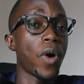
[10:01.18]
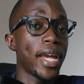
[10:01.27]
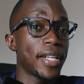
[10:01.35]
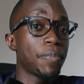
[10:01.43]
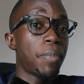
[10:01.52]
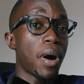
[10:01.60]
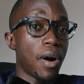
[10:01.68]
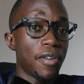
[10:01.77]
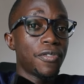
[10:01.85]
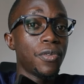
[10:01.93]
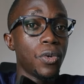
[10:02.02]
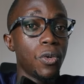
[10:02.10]
quite
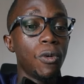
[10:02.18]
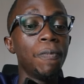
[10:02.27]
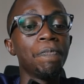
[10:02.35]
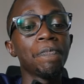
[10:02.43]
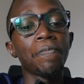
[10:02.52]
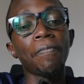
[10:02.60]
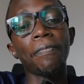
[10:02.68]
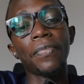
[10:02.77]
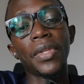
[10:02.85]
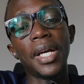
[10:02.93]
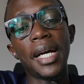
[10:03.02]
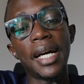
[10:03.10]
powerful.
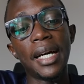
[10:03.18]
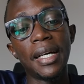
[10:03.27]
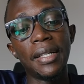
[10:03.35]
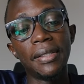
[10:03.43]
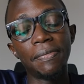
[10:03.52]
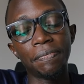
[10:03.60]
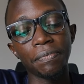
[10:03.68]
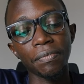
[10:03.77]
Uh,